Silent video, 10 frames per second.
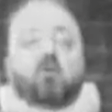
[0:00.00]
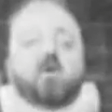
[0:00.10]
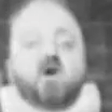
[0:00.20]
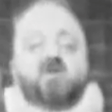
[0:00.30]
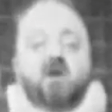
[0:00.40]
I
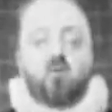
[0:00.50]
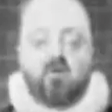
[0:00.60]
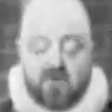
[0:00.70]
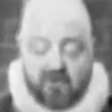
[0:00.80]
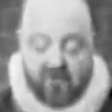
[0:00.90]
will fasten
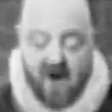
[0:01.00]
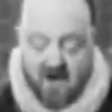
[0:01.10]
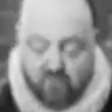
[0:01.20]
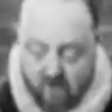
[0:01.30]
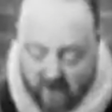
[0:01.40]
it with this
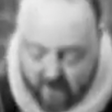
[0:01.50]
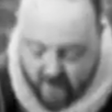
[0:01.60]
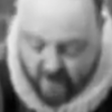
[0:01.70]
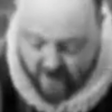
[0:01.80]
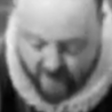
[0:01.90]
fine ribbon.